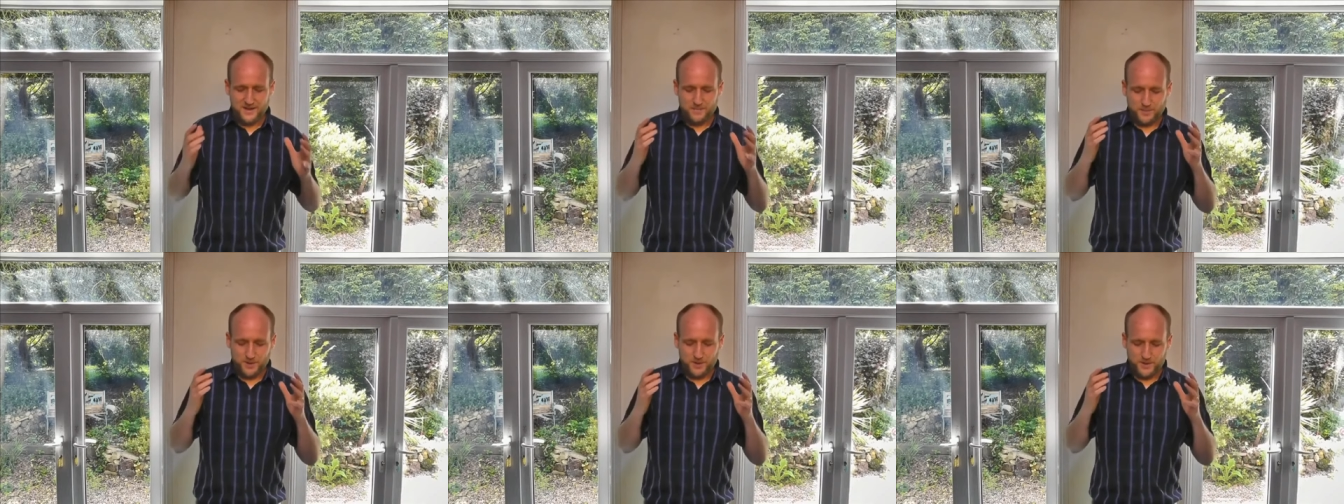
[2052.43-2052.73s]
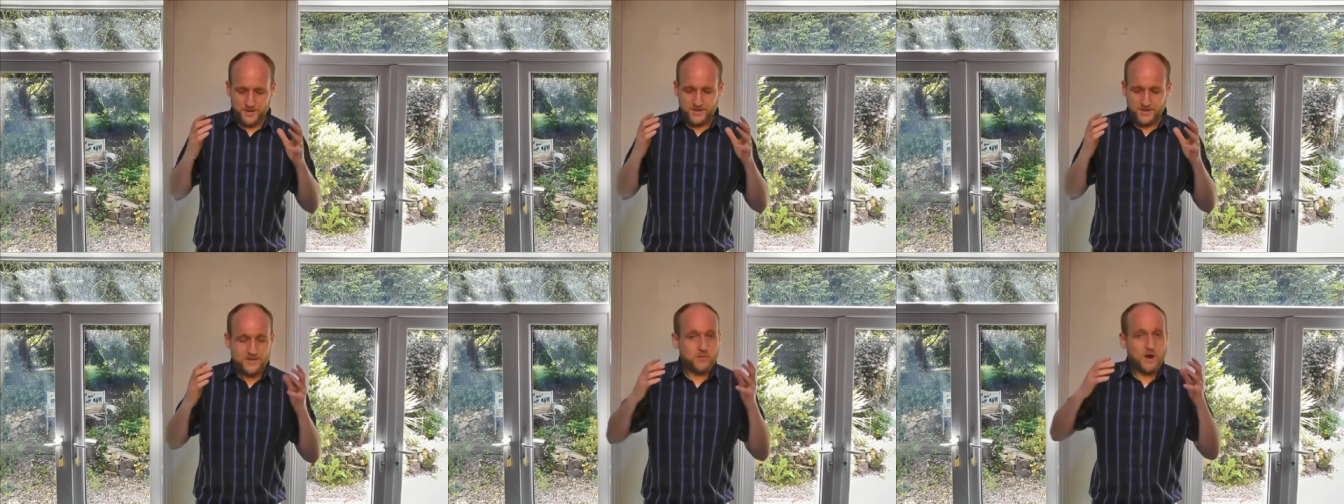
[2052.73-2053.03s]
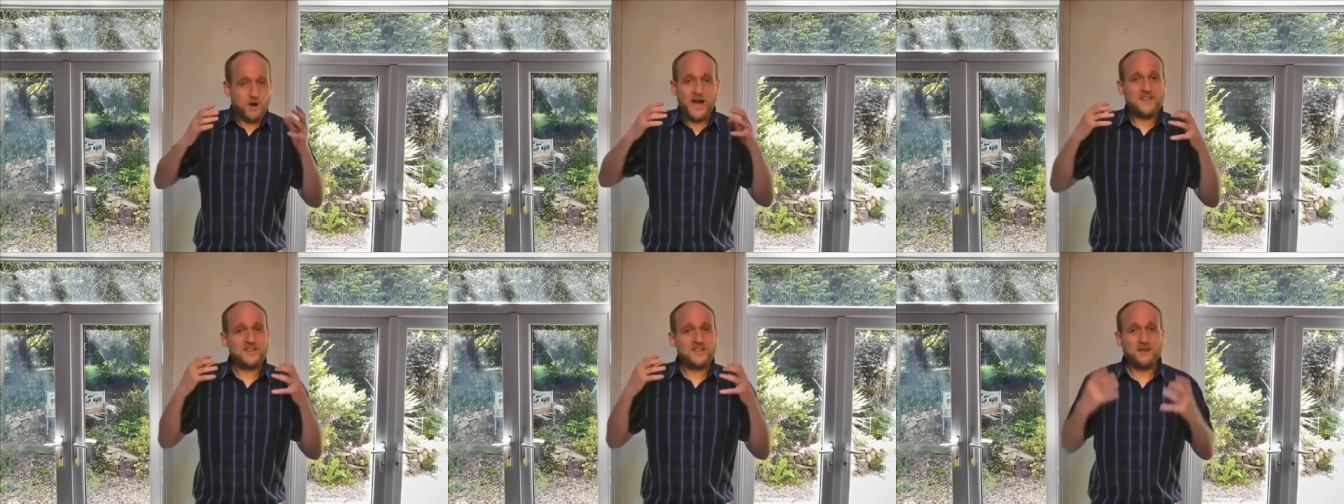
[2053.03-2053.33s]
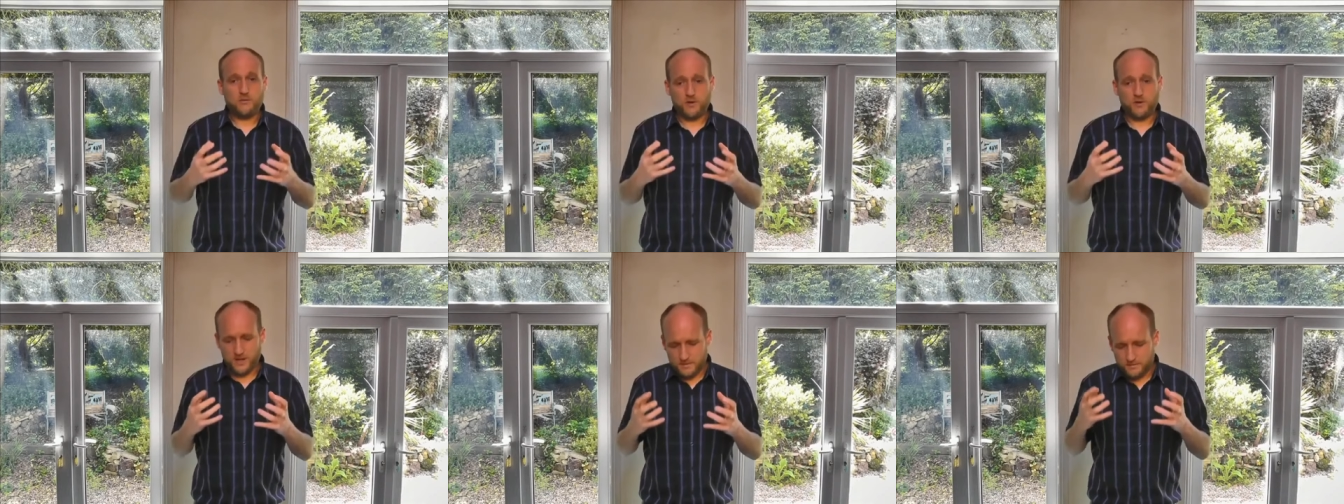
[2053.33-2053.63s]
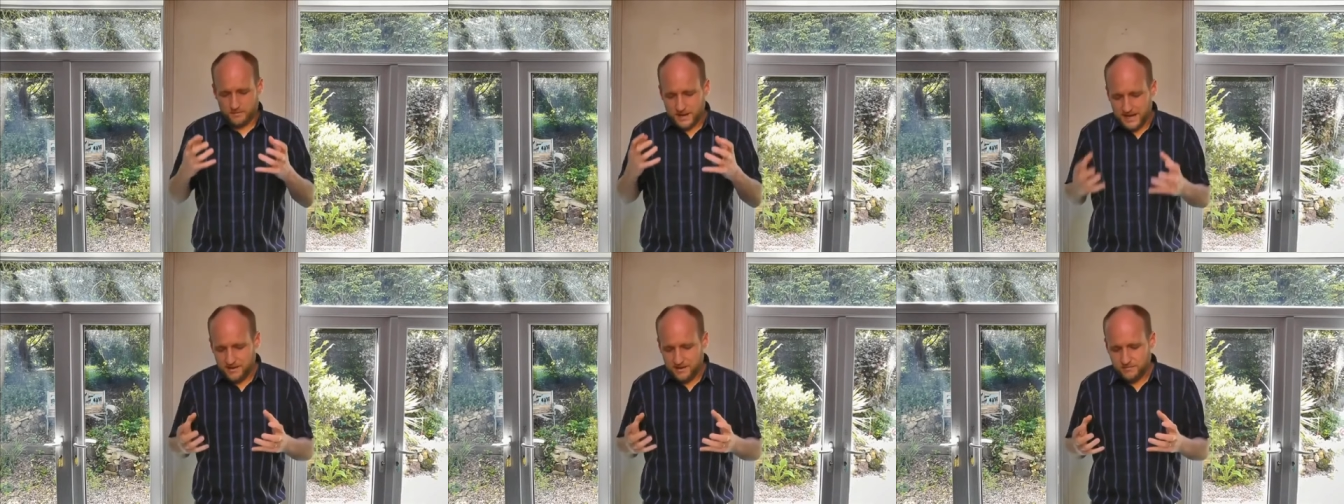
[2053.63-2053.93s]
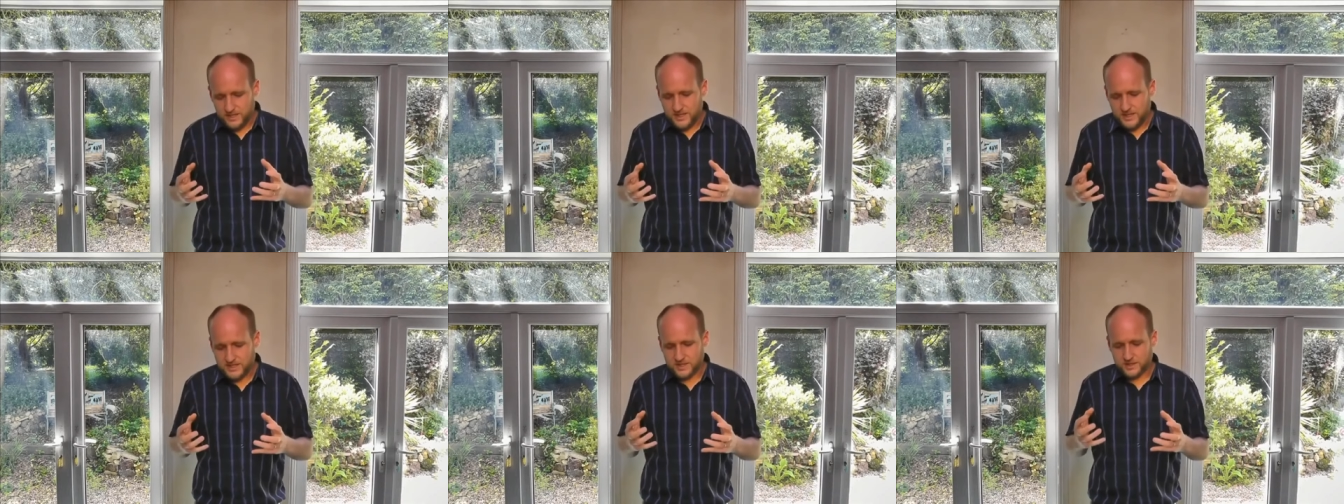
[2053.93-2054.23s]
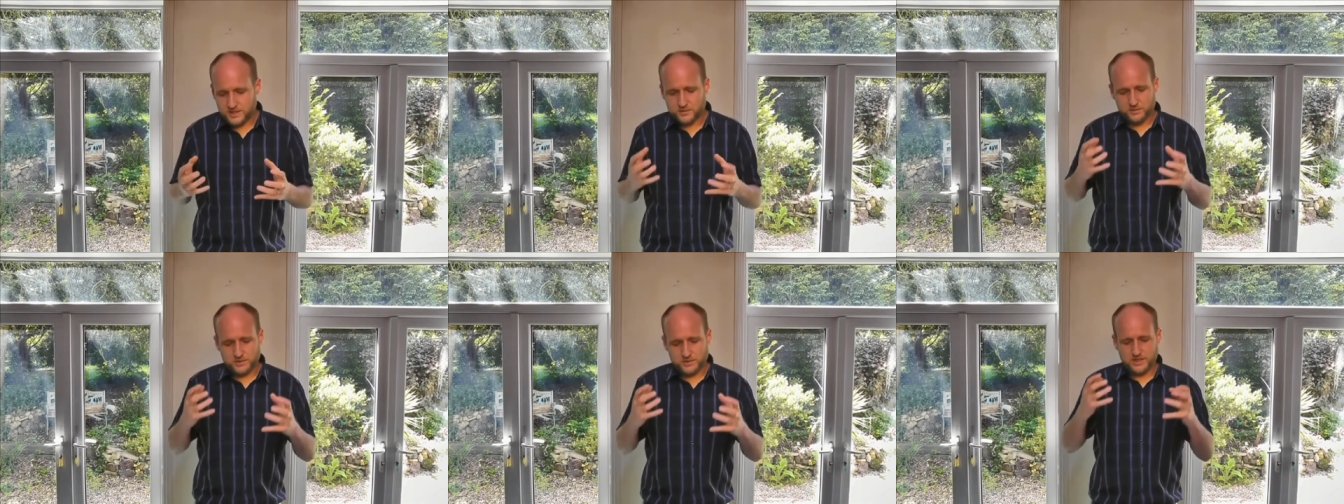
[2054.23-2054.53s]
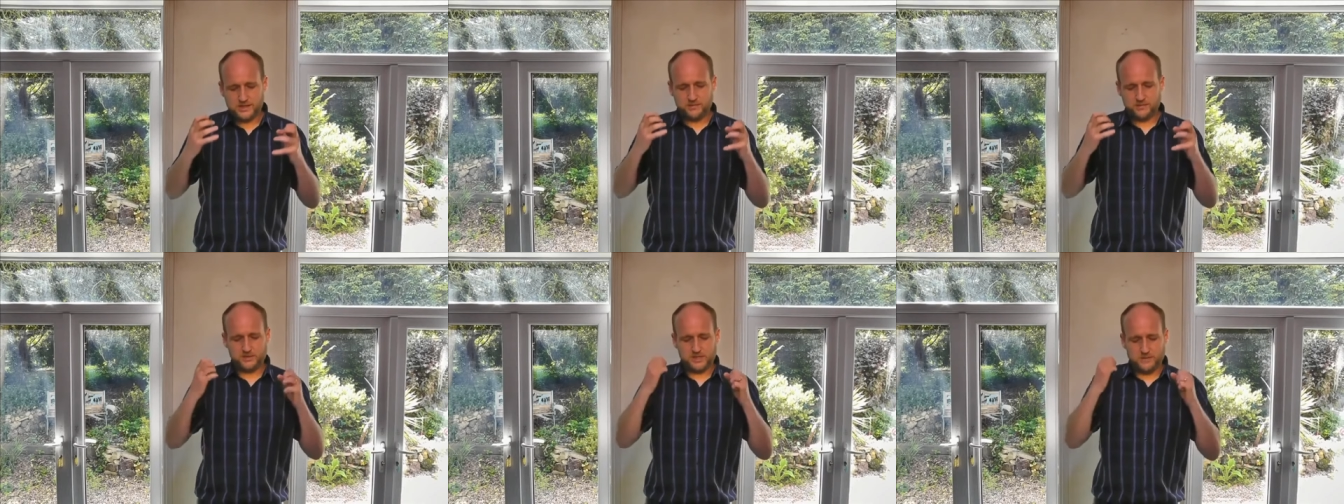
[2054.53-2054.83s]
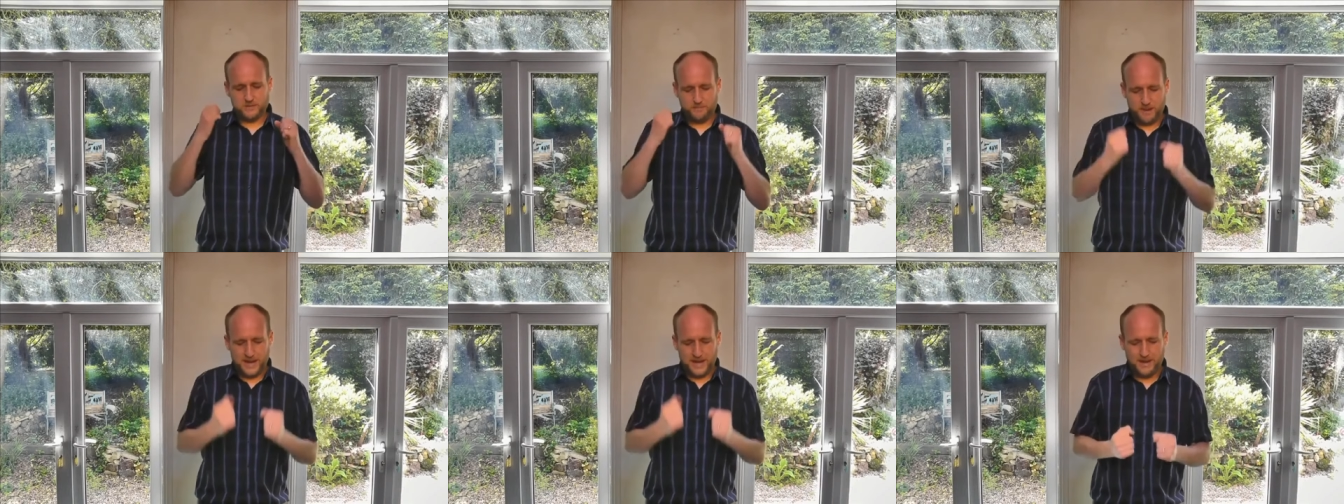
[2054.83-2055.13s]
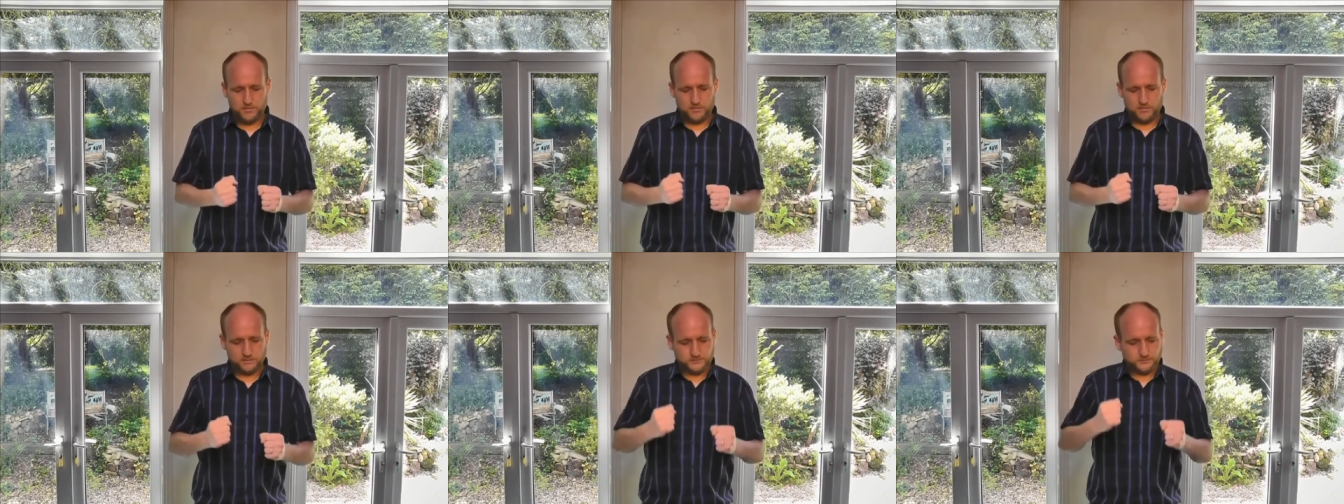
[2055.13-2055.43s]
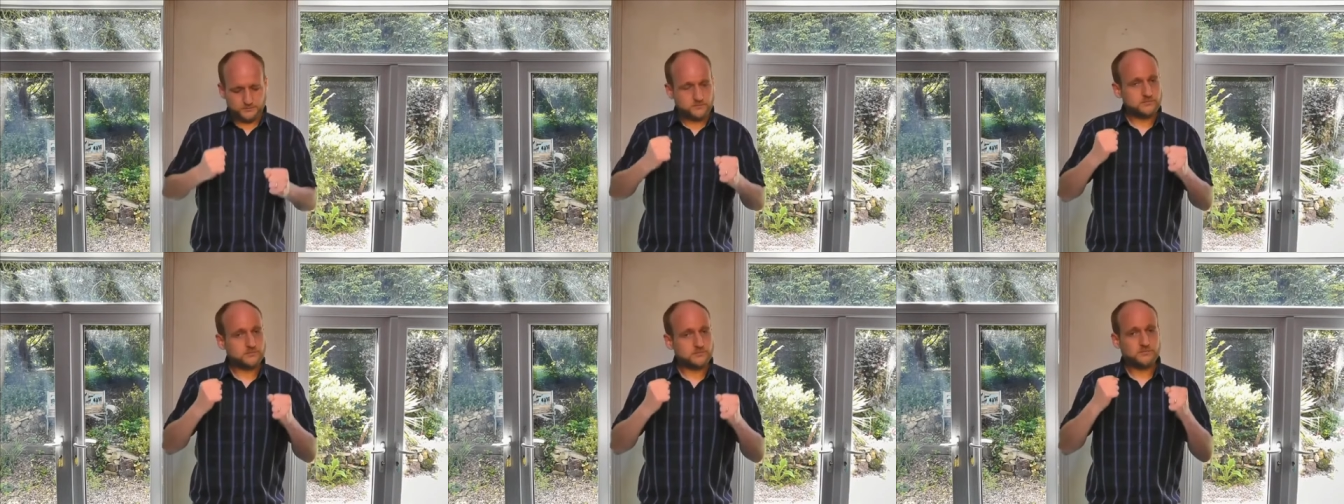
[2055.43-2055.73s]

But I think one of the main reasons was that it was about,